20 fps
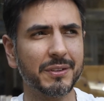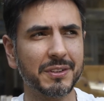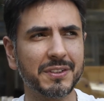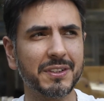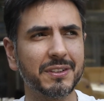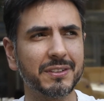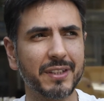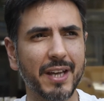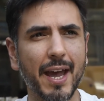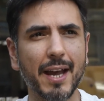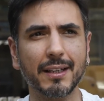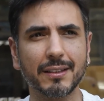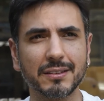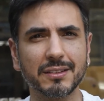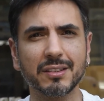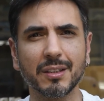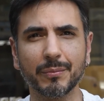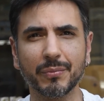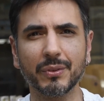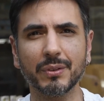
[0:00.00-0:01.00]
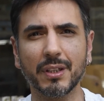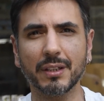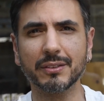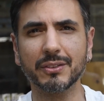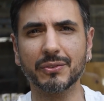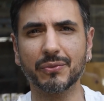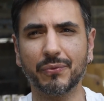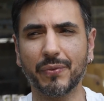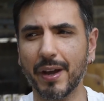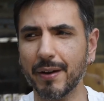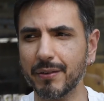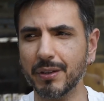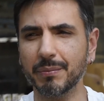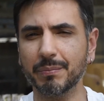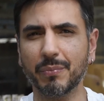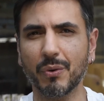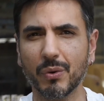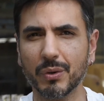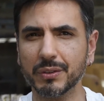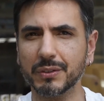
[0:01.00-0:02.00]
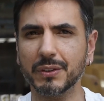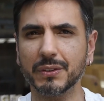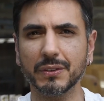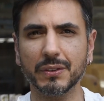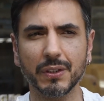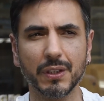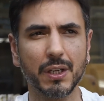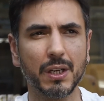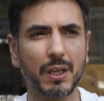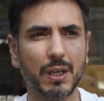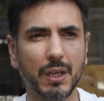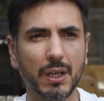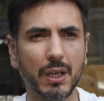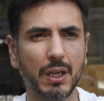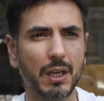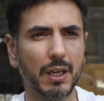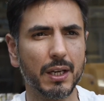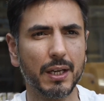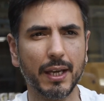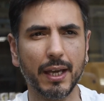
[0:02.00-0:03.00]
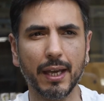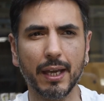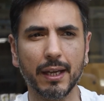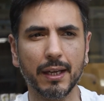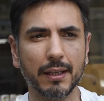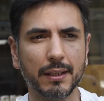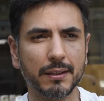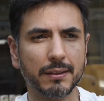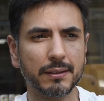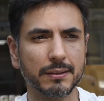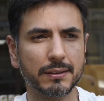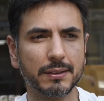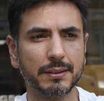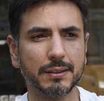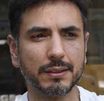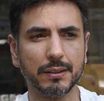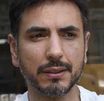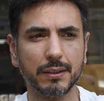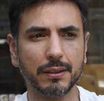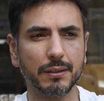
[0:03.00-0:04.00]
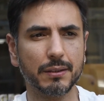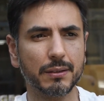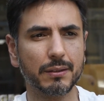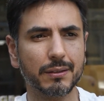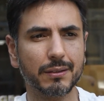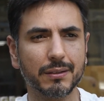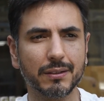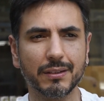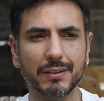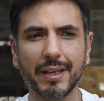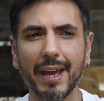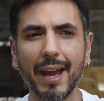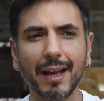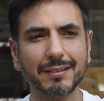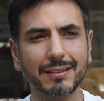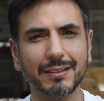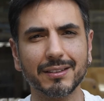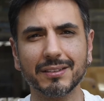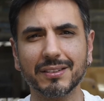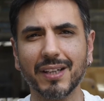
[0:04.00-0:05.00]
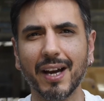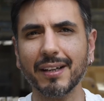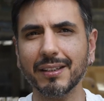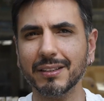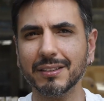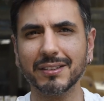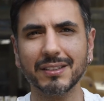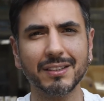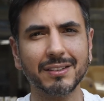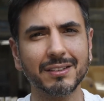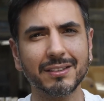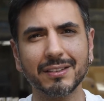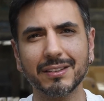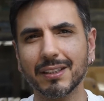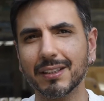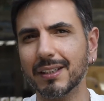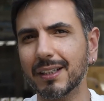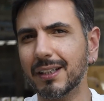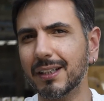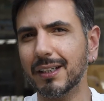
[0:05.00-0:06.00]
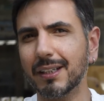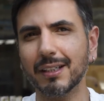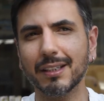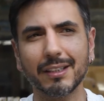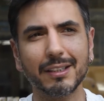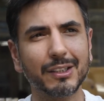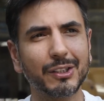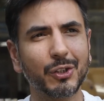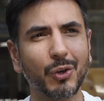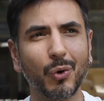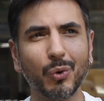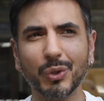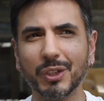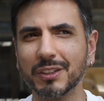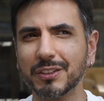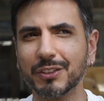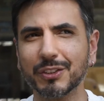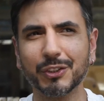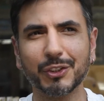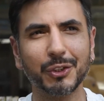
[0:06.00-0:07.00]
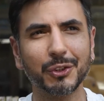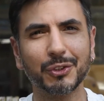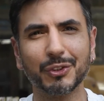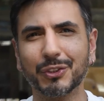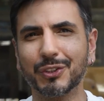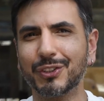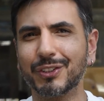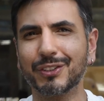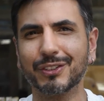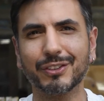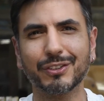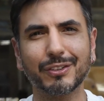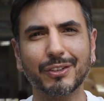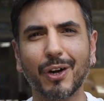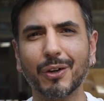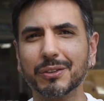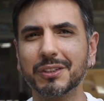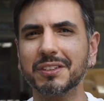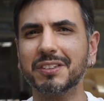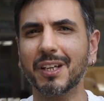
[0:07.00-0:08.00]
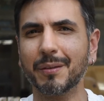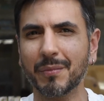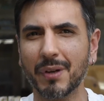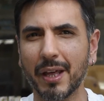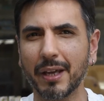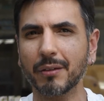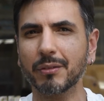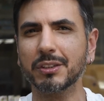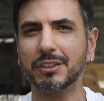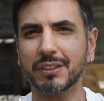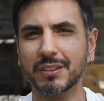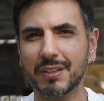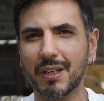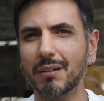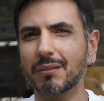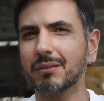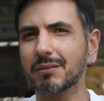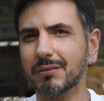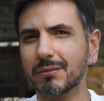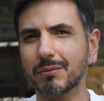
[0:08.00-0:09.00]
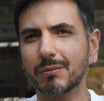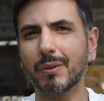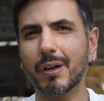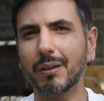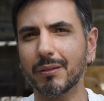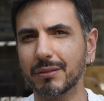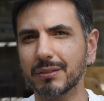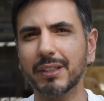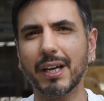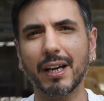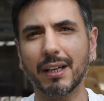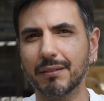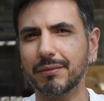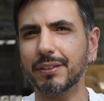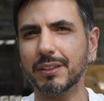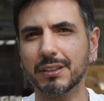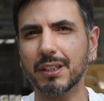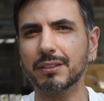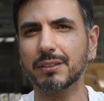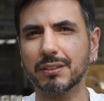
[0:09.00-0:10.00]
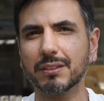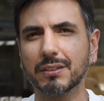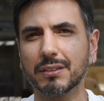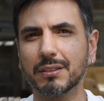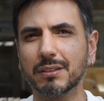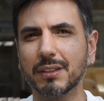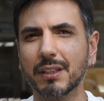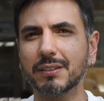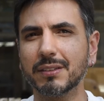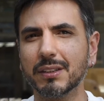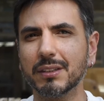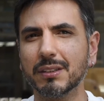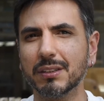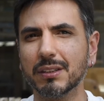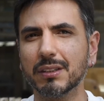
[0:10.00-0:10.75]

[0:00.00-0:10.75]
in tech is something that's very important. And yeah, the designers and the coders should talk the same language as well. Well, yeah, I think that's it.